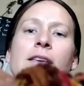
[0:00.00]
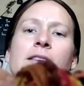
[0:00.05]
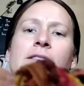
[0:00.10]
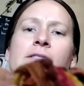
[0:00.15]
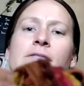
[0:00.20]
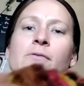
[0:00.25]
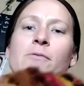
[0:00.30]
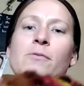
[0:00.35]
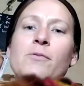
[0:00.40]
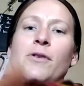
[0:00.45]

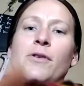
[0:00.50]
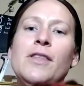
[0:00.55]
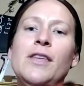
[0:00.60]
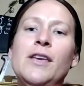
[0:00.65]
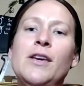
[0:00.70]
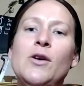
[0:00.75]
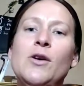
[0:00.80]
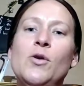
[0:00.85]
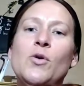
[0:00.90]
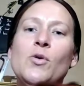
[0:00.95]
is
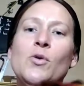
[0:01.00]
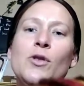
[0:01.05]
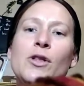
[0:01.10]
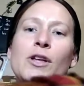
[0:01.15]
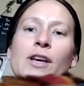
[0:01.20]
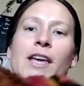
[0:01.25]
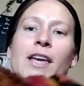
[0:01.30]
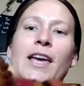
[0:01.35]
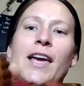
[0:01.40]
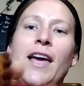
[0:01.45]
really
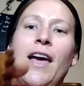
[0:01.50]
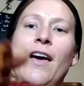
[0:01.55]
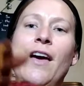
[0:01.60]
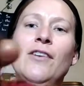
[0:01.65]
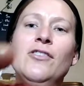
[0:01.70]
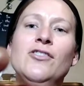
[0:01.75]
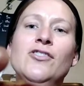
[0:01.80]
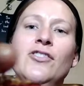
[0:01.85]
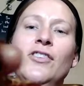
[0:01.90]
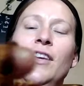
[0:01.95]
cool looking
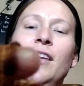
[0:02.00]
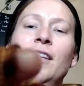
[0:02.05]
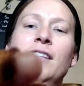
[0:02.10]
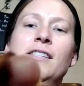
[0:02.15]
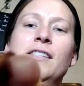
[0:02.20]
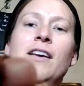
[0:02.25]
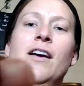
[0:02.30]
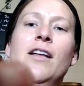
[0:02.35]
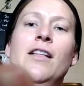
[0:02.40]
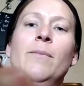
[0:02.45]
actually.
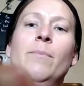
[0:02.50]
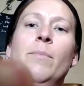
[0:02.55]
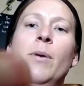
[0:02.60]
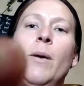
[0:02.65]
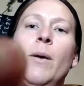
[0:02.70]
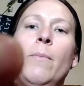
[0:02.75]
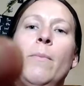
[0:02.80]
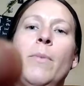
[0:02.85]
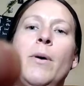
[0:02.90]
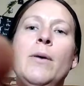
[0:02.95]
It's got
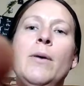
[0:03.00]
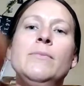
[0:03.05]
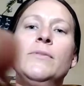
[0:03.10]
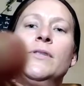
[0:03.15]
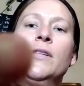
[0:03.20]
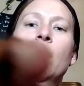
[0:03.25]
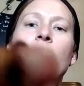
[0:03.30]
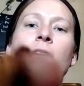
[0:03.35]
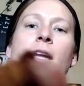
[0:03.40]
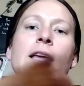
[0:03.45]

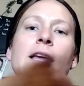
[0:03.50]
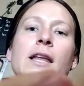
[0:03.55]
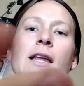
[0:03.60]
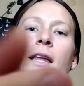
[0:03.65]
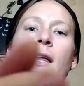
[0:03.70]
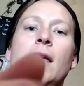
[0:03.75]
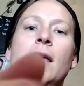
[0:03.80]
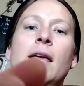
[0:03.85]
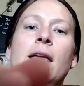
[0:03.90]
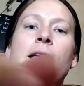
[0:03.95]
pom-poms on
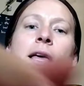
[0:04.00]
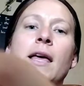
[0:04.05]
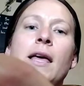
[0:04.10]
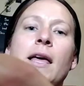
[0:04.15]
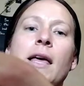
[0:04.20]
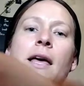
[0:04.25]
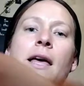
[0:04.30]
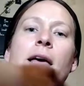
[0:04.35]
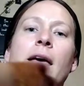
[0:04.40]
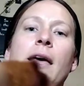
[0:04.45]
it
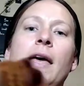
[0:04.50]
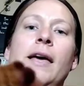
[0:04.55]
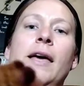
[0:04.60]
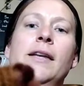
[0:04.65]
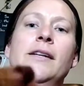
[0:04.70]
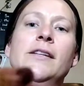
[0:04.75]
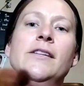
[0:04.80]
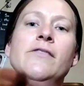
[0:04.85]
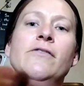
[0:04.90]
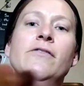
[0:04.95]

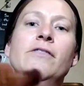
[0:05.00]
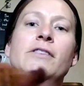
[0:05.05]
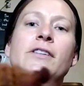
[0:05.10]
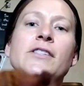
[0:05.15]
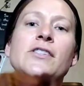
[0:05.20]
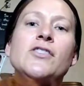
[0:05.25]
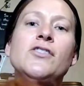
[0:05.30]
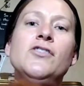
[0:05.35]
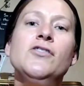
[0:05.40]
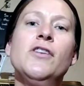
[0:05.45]
and
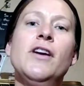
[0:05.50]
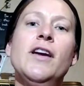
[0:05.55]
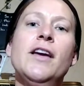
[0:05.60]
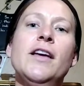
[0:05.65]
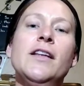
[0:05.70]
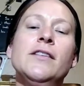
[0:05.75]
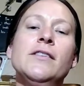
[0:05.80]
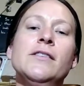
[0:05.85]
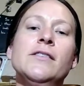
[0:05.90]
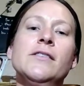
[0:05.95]
different
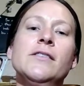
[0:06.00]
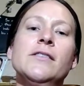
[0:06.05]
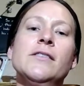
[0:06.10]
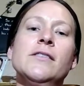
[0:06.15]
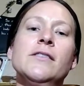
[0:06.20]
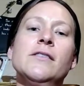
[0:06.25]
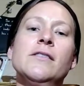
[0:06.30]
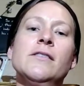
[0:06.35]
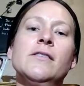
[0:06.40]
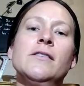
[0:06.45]

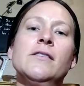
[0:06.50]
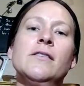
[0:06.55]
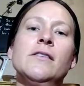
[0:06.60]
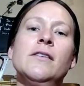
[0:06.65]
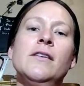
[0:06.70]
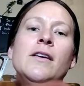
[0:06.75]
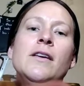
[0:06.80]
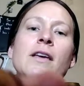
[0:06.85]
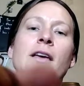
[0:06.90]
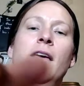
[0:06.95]
strands.
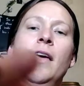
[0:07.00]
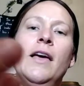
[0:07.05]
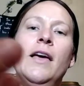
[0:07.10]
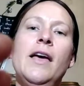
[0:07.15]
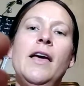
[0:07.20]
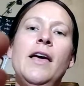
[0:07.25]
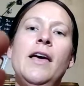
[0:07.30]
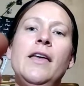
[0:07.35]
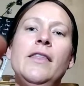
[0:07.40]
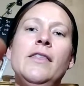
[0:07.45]

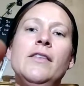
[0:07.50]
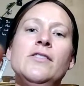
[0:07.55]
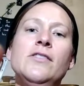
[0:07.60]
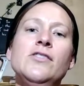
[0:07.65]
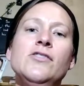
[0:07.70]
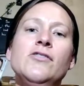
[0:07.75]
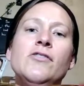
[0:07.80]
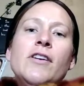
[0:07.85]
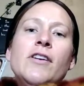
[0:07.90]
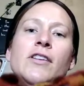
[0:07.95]
And the
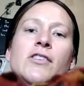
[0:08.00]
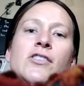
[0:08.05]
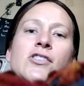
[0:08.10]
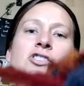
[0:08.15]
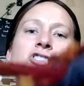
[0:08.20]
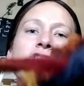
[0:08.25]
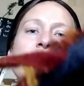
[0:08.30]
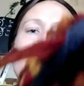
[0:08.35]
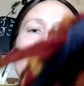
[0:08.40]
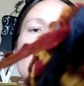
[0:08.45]

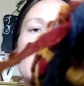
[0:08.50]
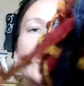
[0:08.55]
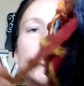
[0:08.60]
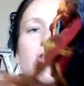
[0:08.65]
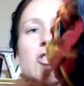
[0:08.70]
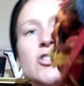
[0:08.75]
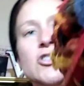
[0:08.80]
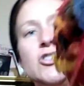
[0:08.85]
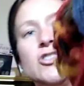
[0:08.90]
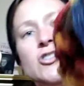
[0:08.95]
strands
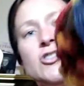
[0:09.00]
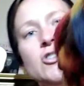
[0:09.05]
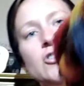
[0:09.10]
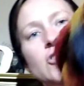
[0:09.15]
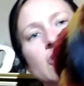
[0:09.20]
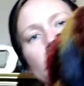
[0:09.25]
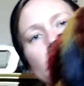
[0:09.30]
change